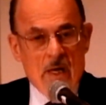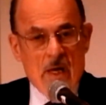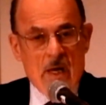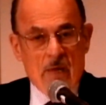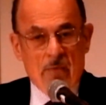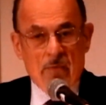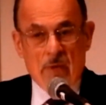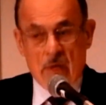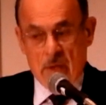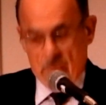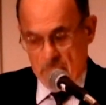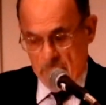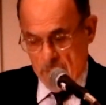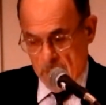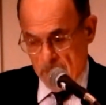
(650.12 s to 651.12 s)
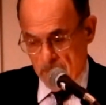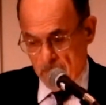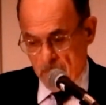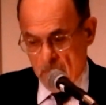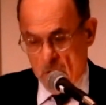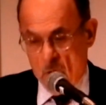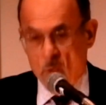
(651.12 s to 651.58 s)
of
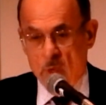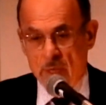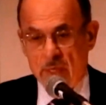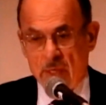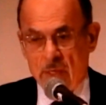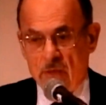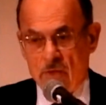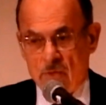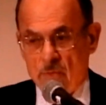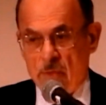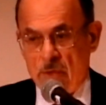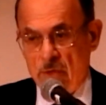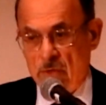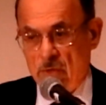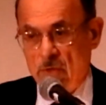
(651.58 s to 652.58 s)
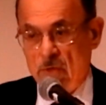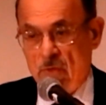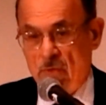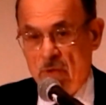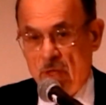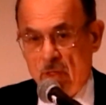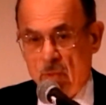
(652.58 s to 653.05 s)
awakening experiences
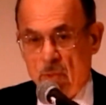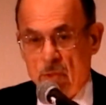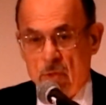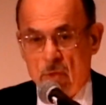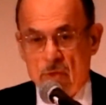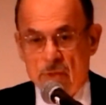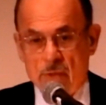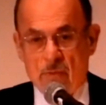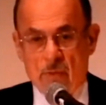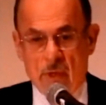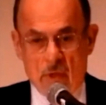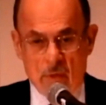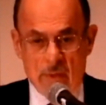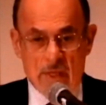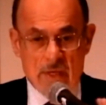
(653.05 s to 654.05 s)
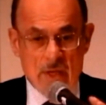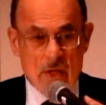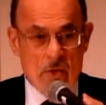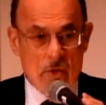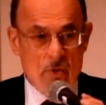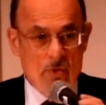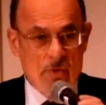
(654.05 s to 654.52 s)
available to us if we only
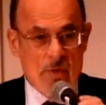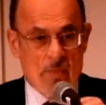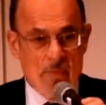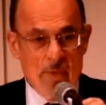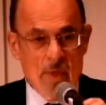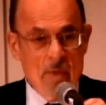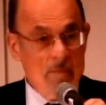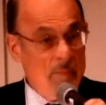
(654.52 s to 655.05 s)
take use of them.